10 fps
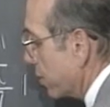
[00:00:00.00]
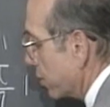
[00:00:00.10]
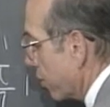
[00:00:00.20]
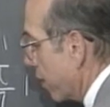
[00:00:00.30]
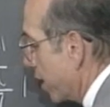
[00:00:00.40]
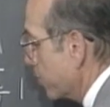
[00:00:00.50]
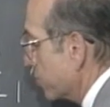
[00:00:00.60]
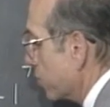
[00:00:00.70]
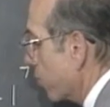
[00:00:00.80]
times